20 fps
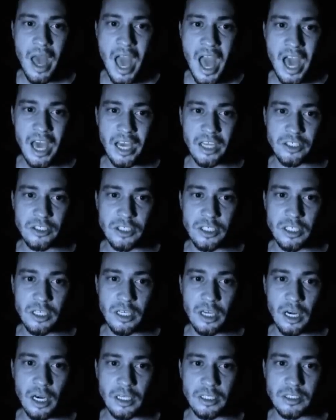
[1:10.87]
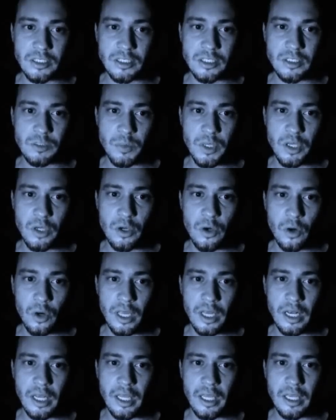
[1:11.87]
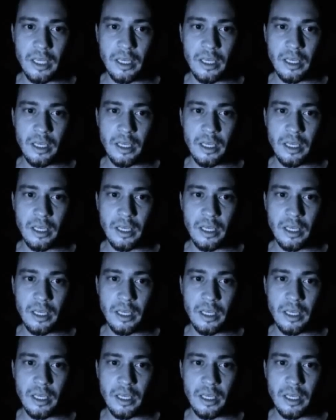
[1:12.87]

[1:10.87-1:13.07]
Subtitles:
as she asks me coyly,